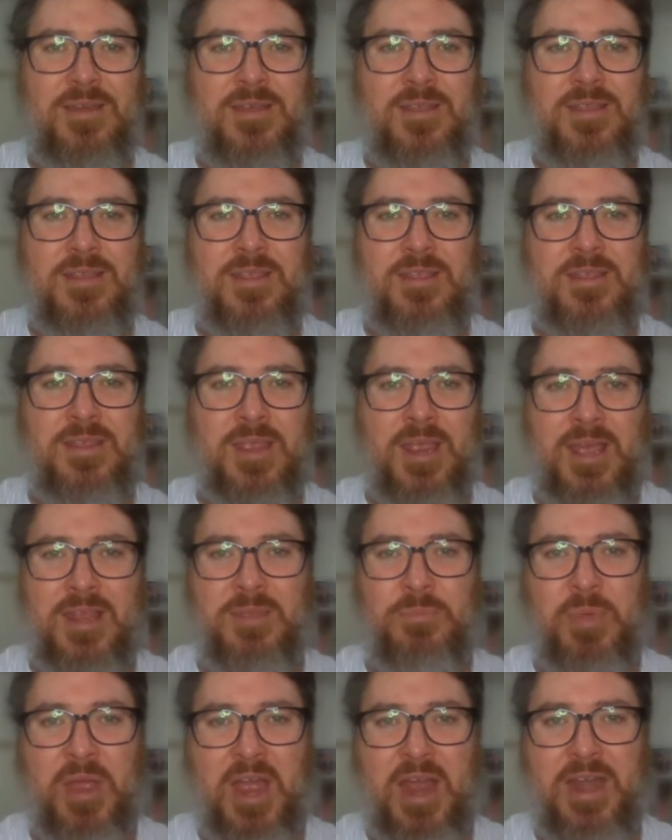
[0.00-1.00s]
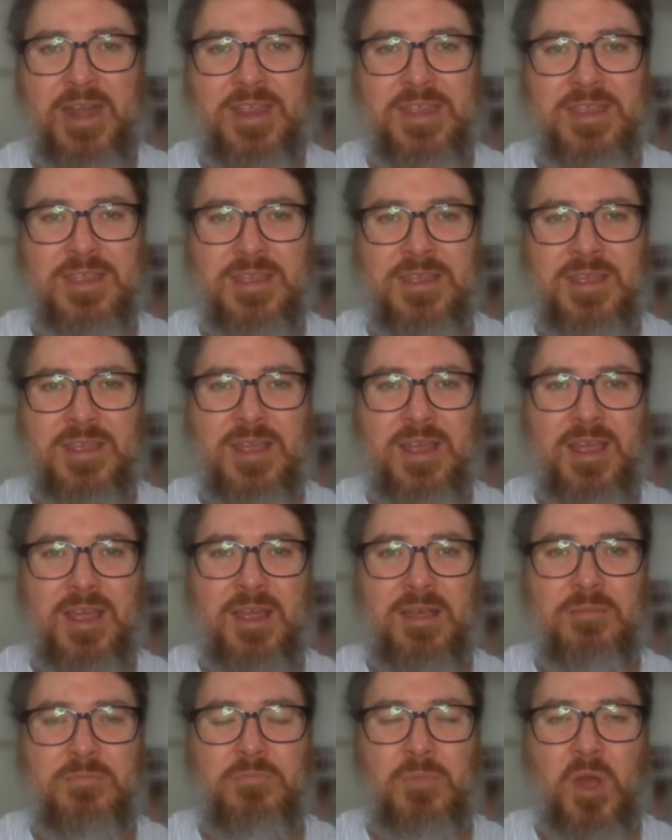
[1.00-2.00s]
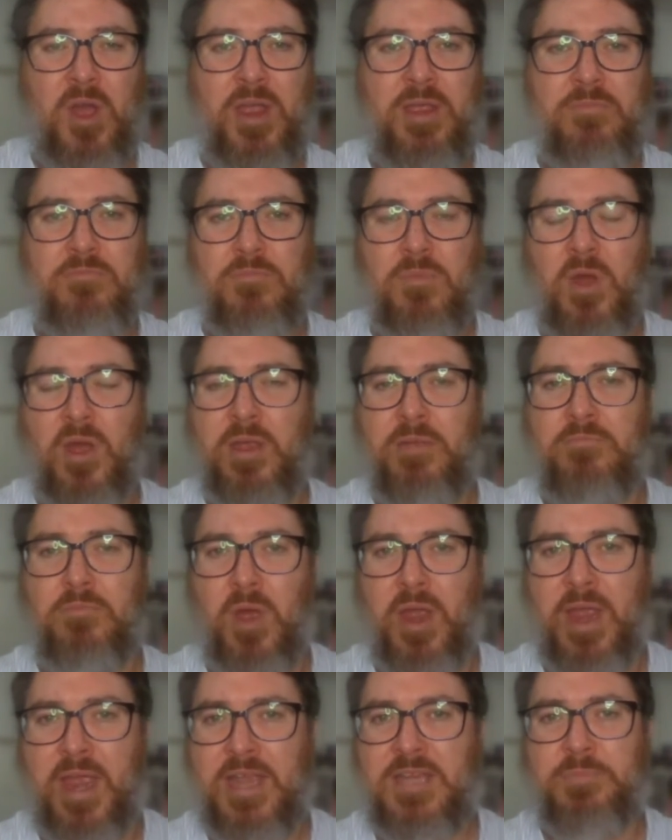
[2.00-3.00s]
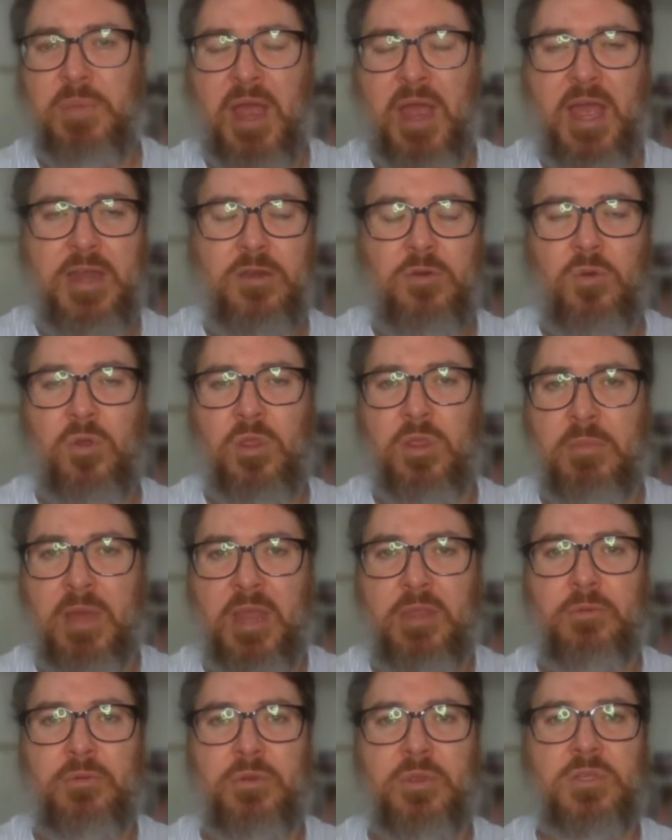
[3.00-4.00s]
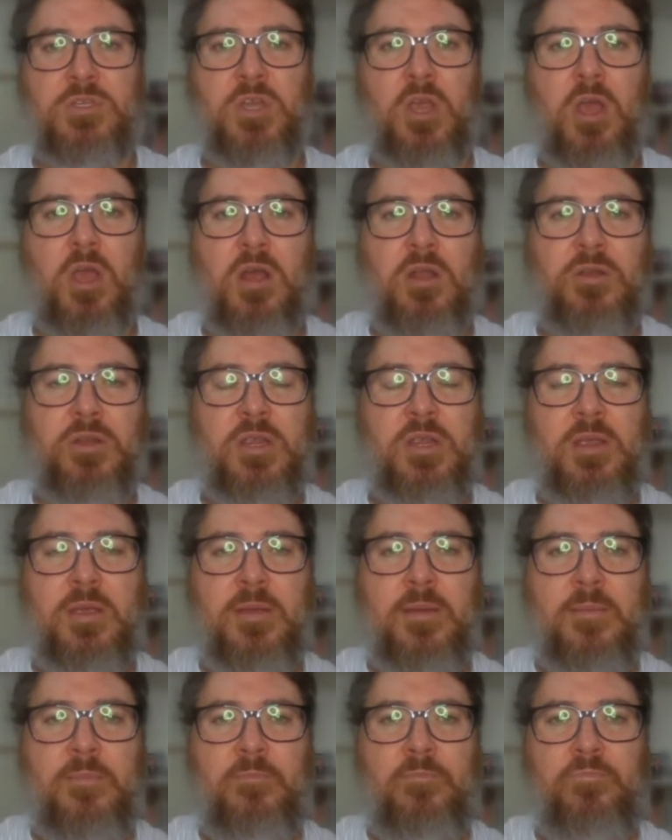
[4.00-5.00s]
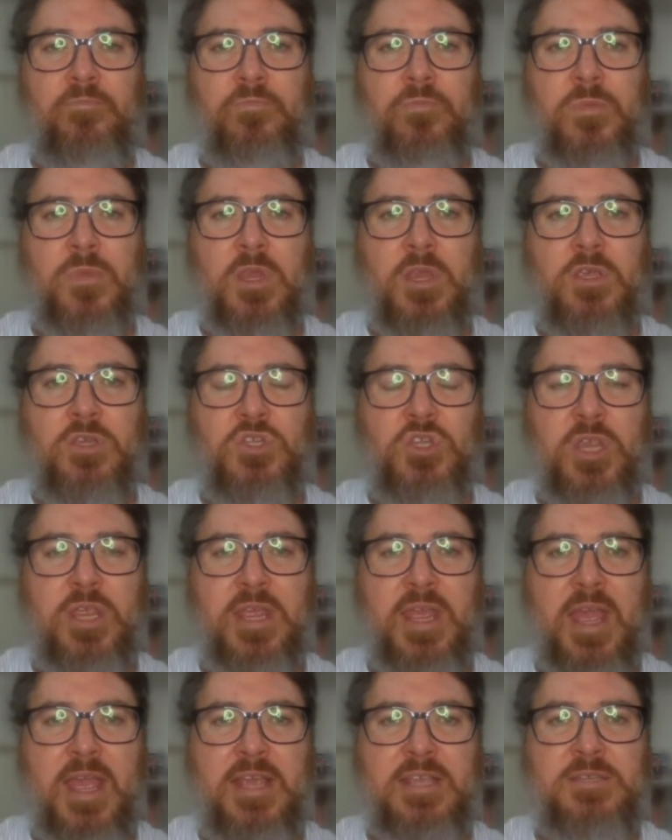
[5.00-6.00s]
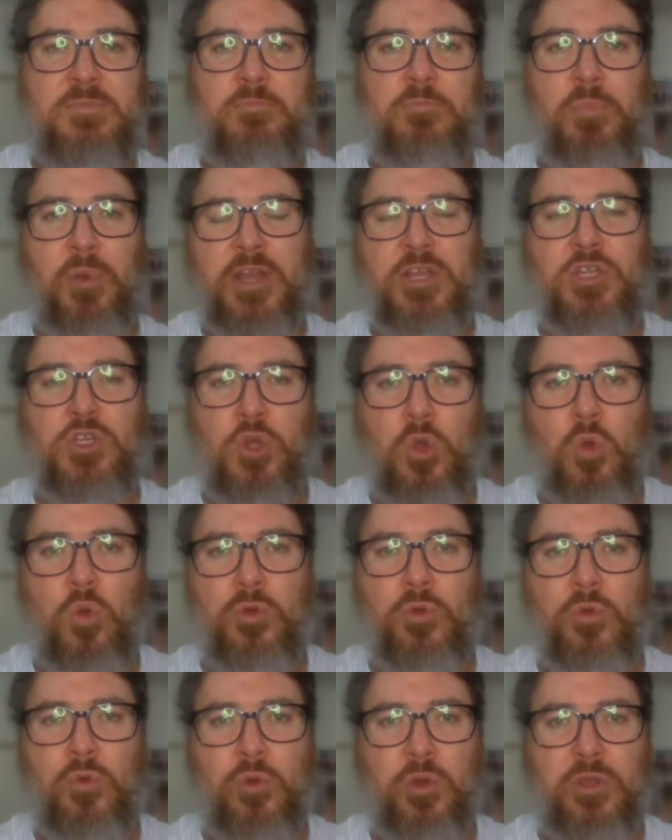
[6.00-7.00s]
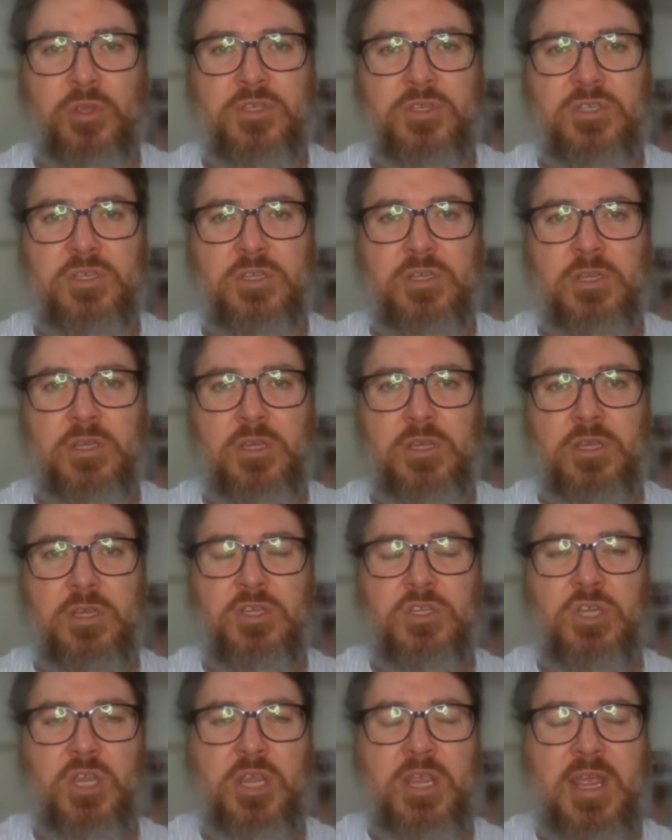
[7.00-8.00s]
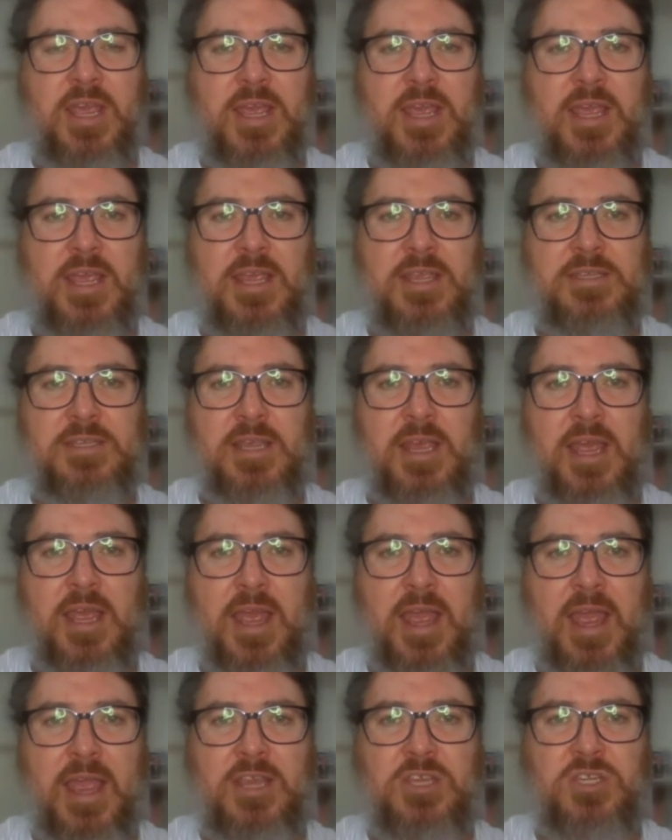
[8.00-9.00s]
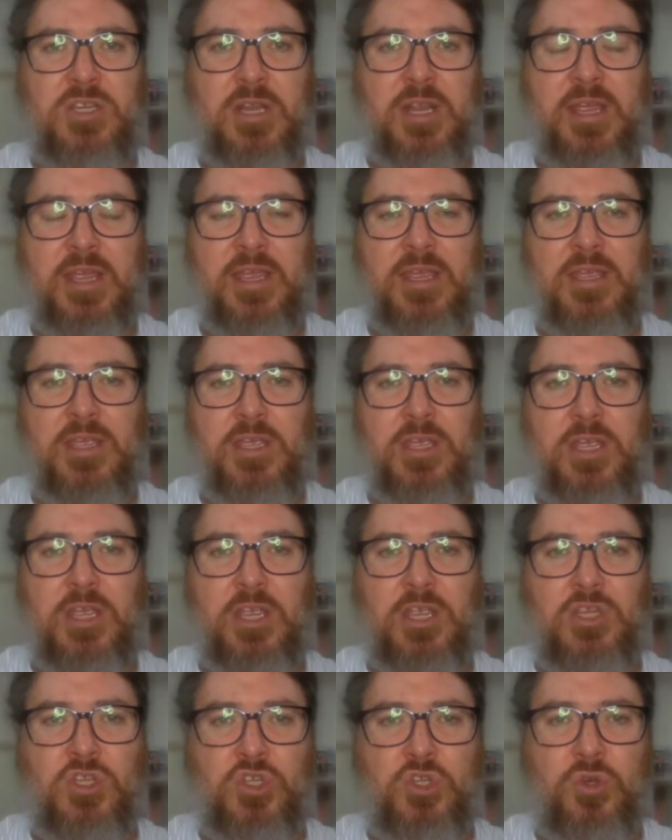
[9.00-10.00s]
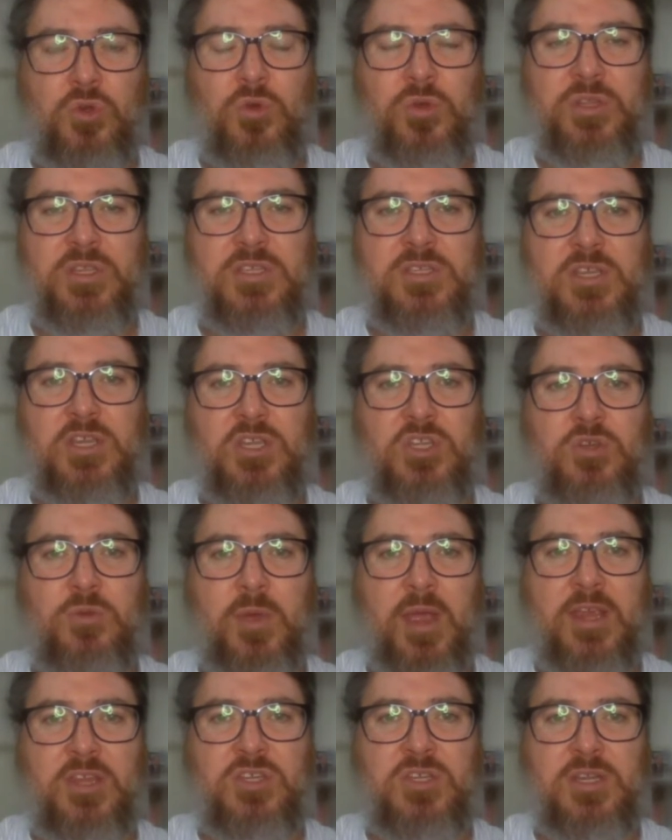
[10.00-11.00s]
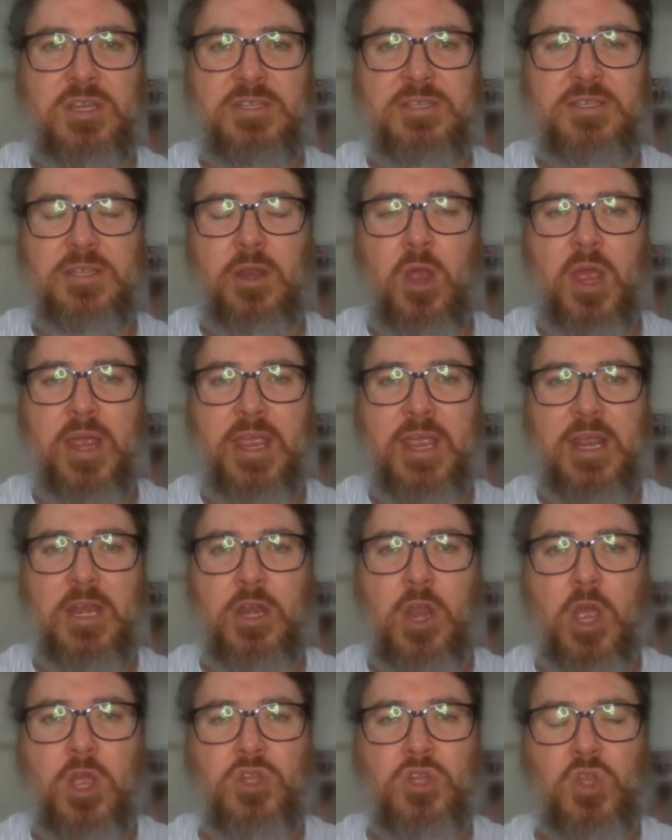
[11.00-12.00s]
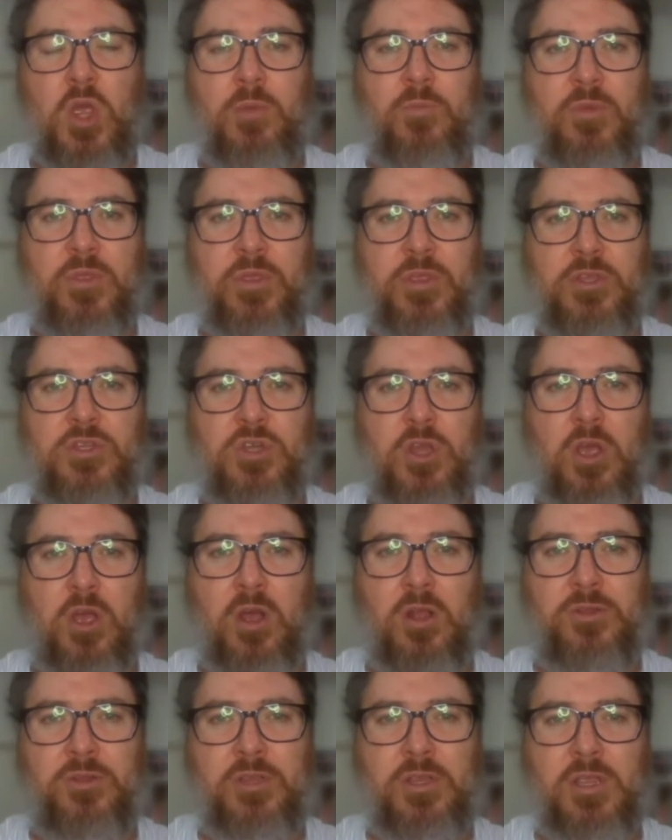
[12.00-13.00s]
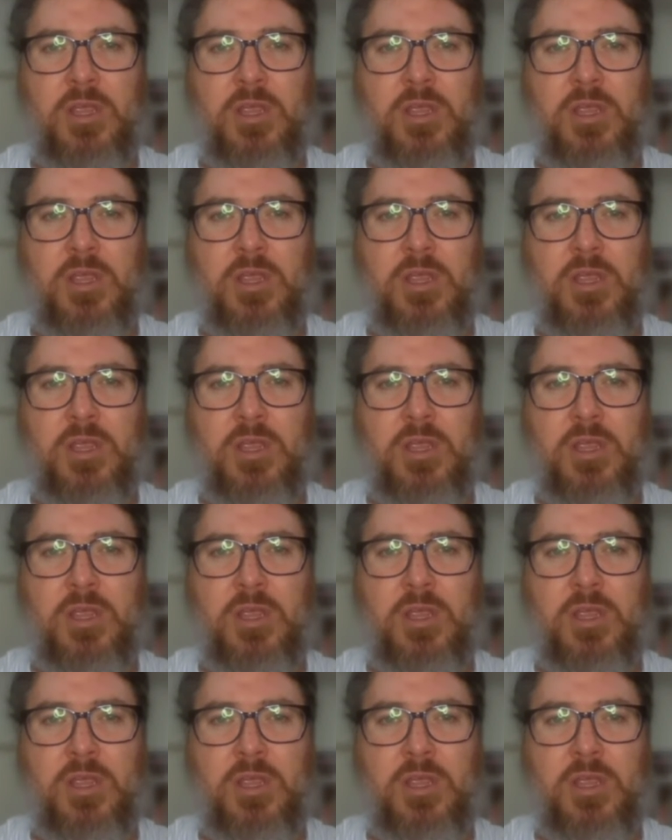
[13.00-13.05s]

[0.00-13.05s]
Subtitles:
the other party, my ex-partner or the mother of the child, she has breached court orders. She has actually ensured the situation is that I get no time with the child,